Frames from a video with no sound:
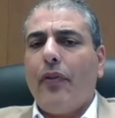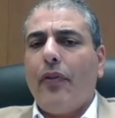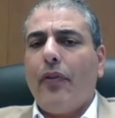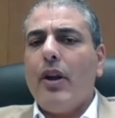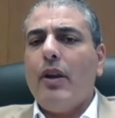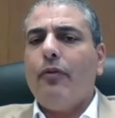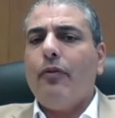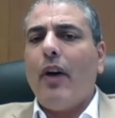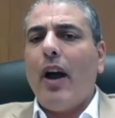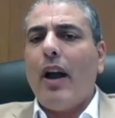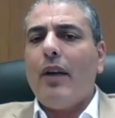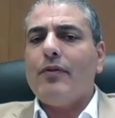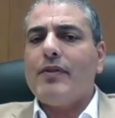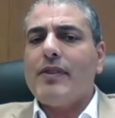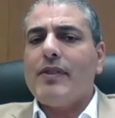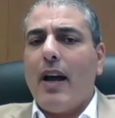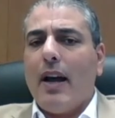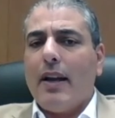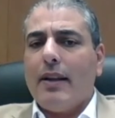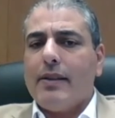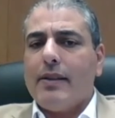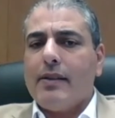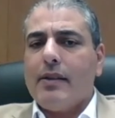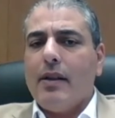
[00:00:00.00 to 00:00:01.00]
35
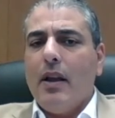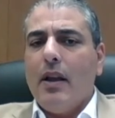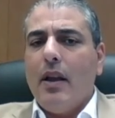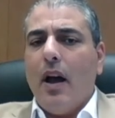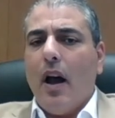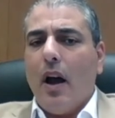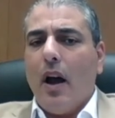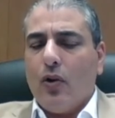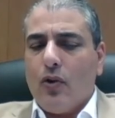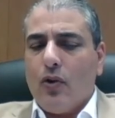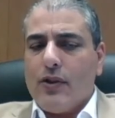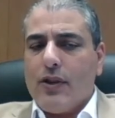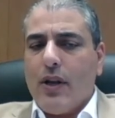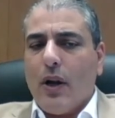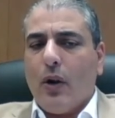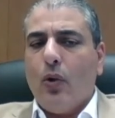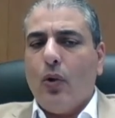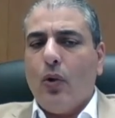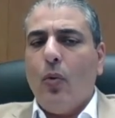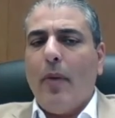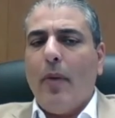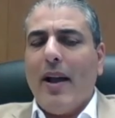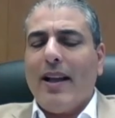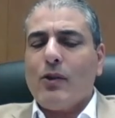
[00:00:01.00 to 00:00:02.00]
sites across the
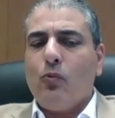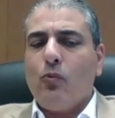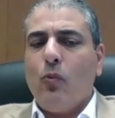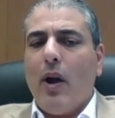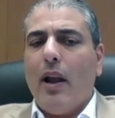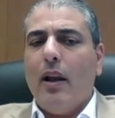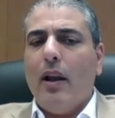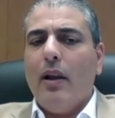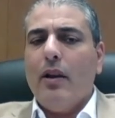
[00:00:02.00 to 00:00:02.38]
globe as well,